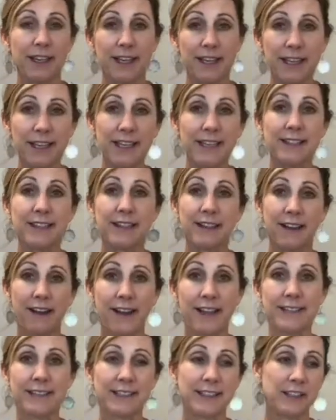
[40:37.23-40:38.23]
E's and
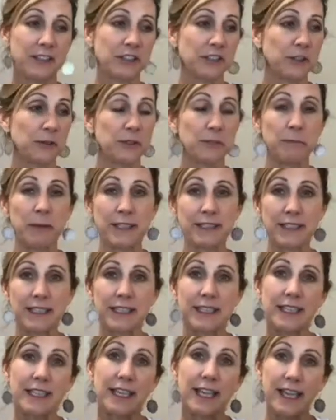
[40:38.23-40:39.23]
I's here. So it's
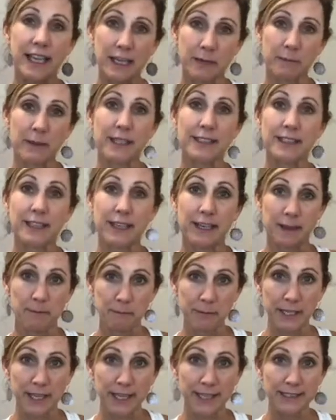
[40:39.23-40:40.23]
basically enemas and
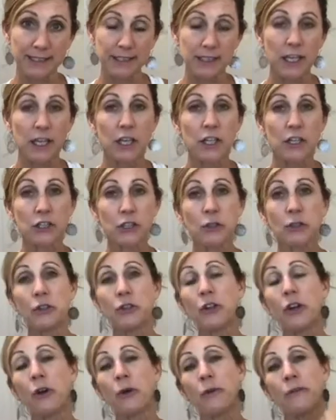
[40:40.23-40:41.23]
implants. So you
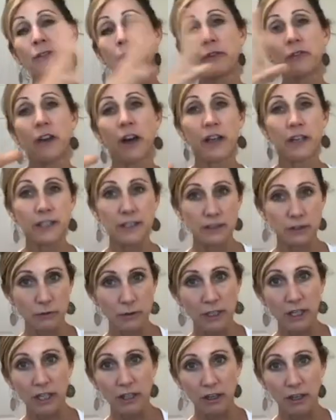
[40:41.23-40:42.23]
know if you've gone to do a
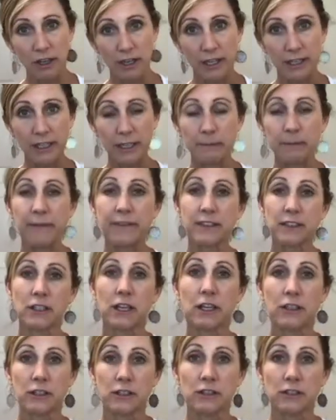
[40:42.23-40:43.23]
colonic, anybody that's
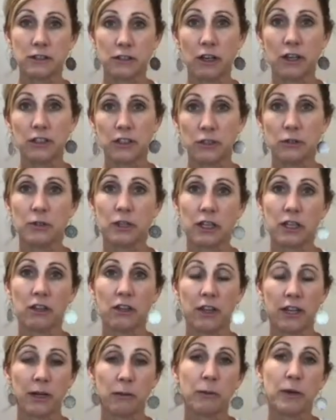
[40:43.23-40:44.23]
done, gone to do a
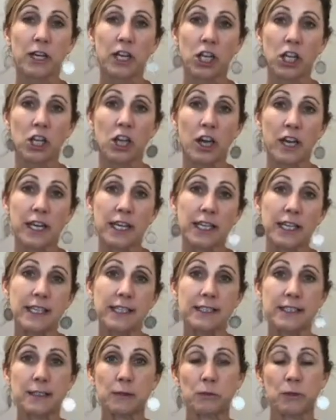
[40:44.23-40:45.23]
colonic, what a colonic
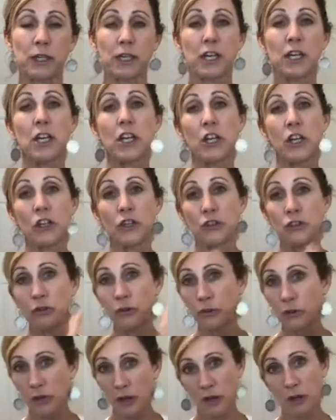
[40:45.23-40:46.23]
is, is where
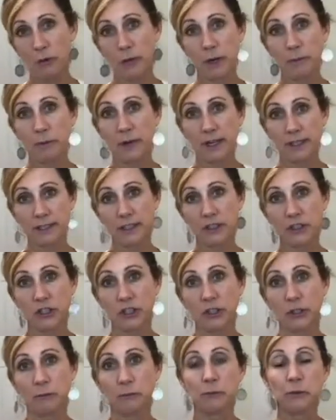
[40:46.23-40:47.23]
you go and a
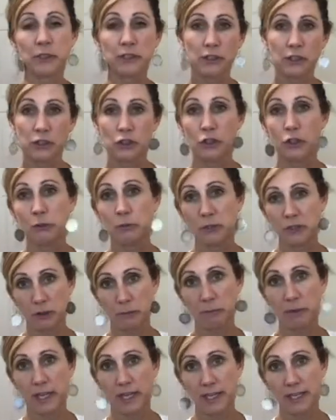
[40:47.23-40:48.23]
practitioner puts a tube in your
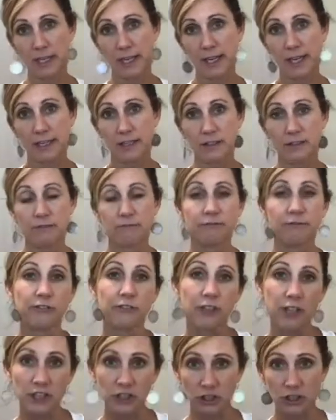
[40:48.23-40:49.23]
butt and
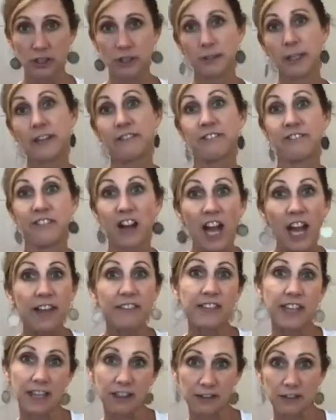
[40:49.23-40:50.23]
flushes like
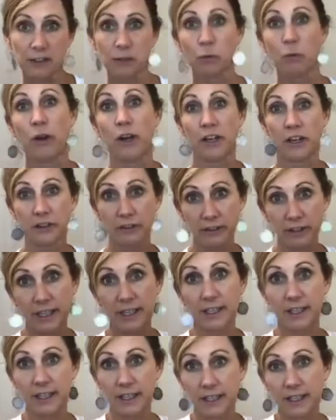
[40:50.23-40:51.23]
five gallons of water
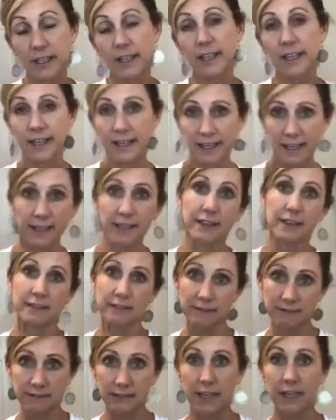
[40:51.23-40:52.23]
in it and it
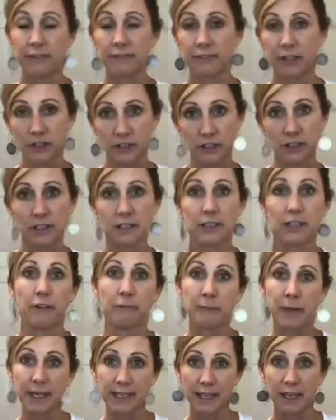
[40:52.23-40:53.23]
kind of flushes
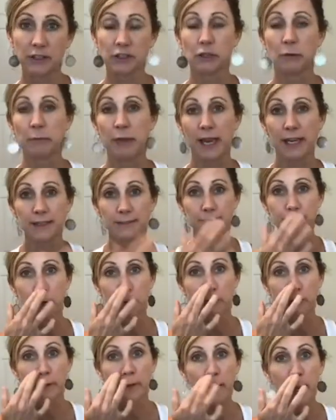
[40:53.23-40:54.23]
itself back out, so back and
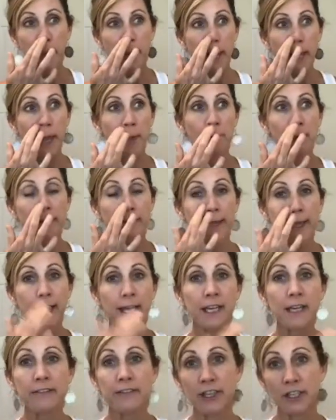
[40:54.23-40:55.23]
forth. And by the
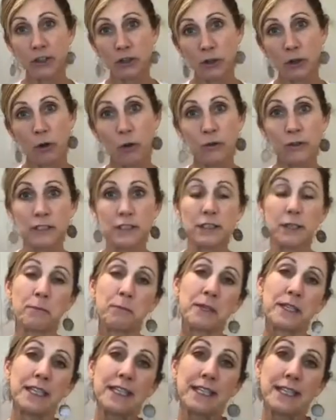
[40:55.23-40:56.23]
end of it, your colon's
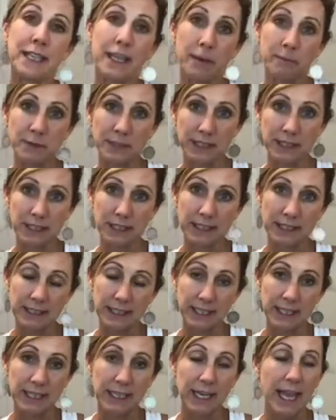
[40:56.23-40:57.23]
completely empty and
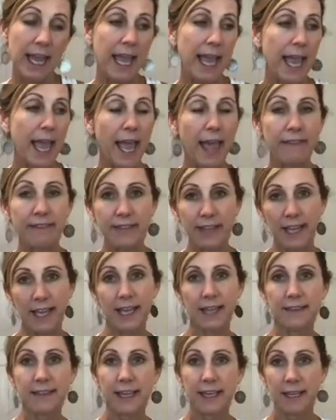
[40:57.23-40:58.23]
clean. And
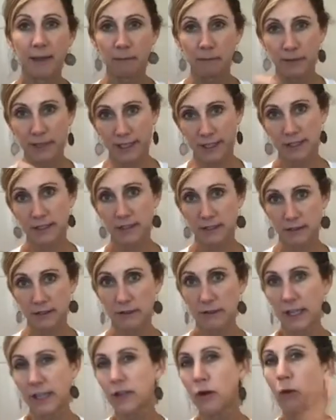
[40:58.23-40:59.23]
then they implant
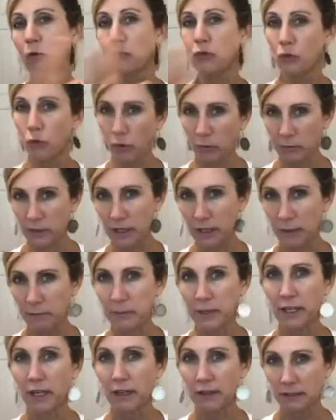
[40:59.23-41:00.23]
they don't normally,
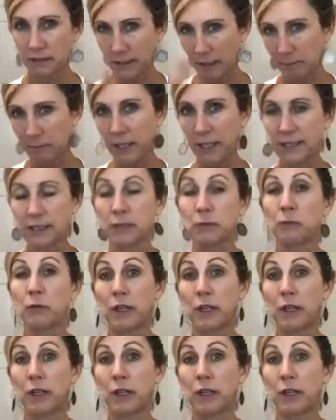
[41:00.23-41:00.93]
but some places will